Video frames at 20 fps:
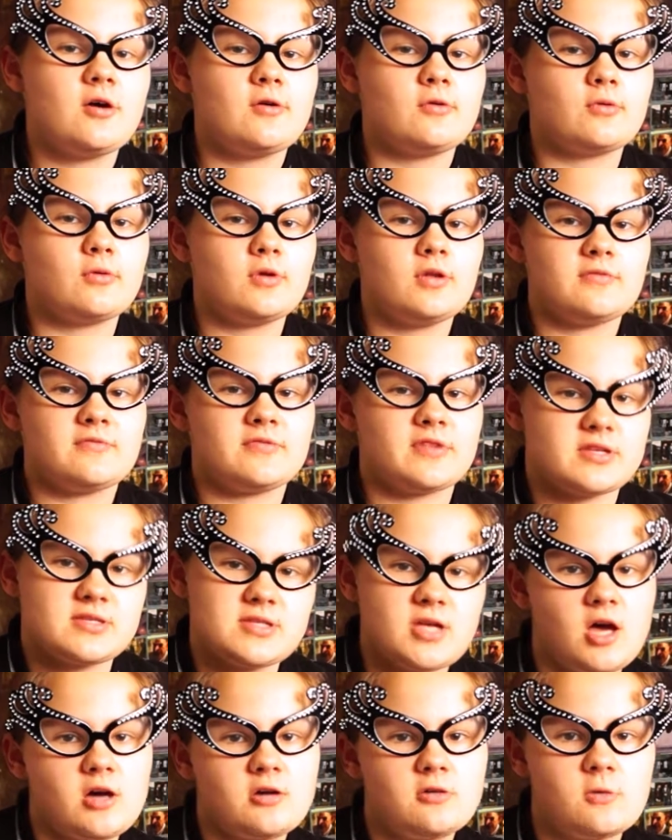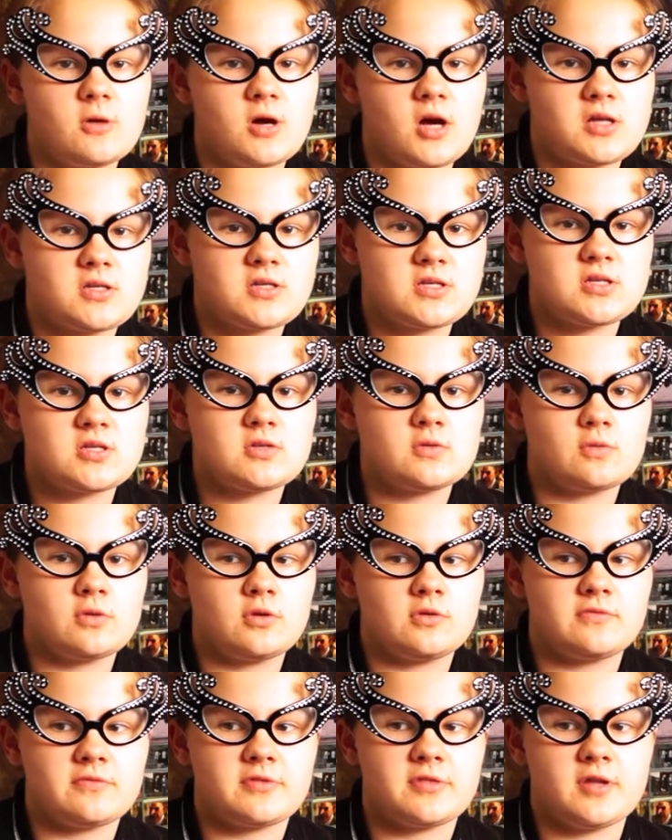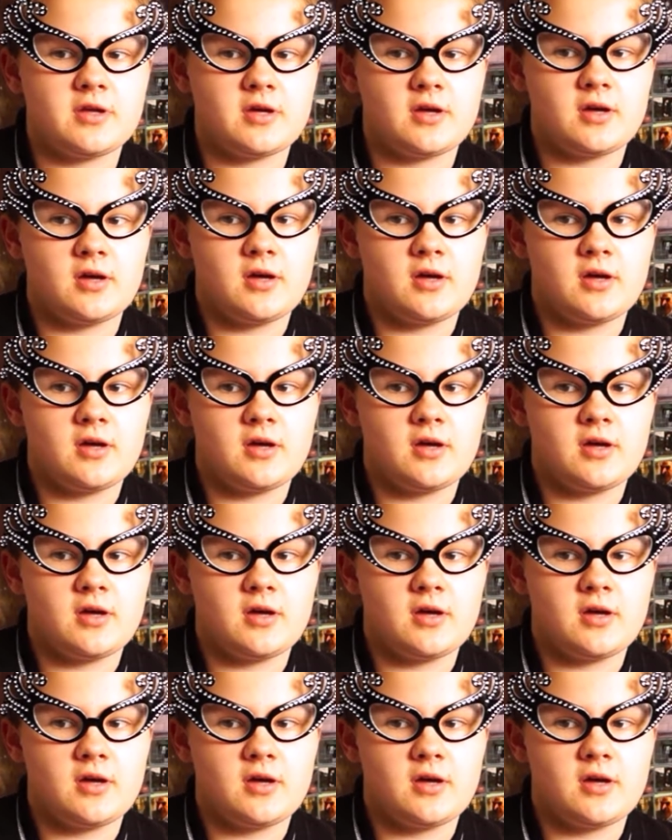all of the circle cutters, all of the